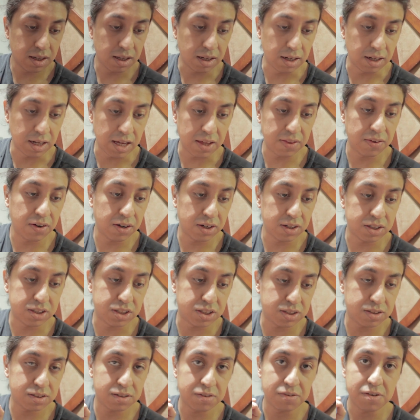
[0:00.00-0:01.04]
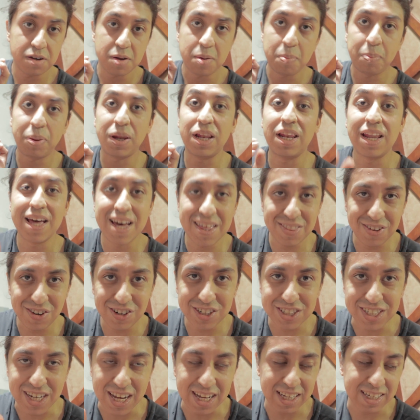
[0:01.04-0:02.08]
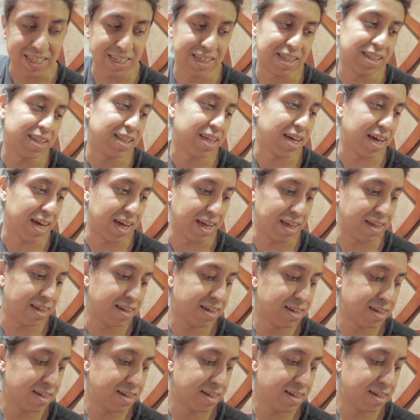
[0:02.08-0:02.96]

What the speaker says: leather jacket that